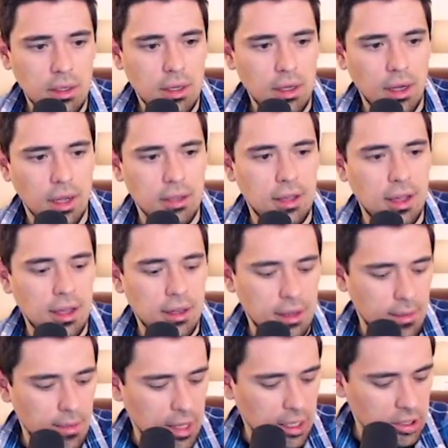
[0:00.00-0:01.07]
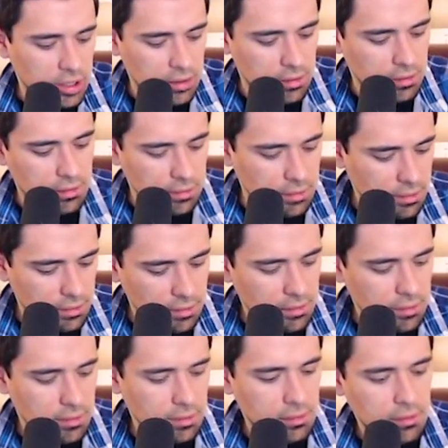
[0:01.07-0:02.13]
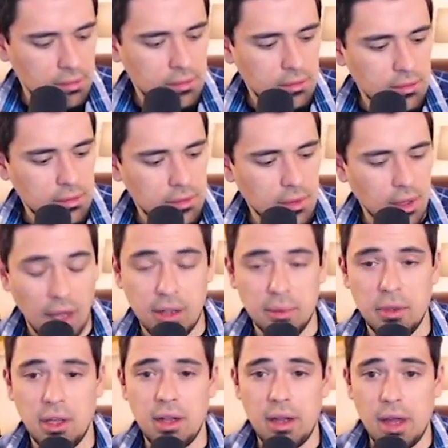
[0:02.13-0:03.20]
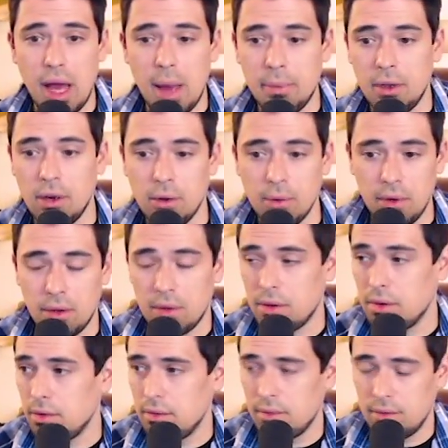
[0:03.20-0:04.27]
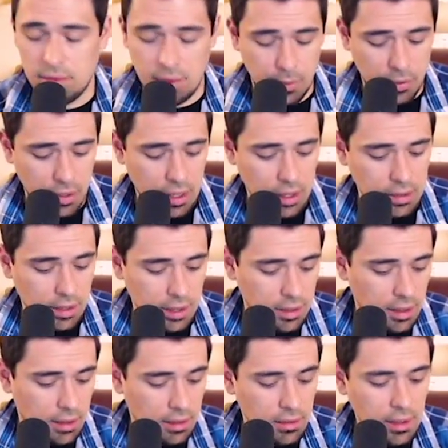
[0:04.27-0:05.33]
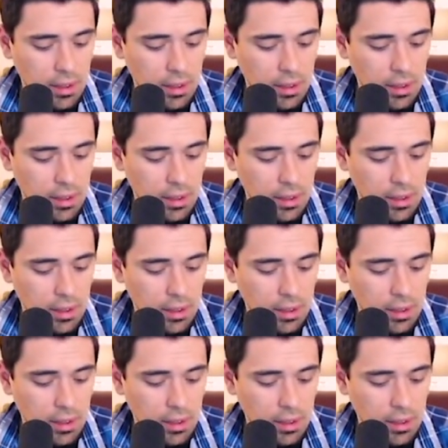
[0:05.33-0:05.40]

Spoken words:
I can't imagine I could be any happier with a product like that.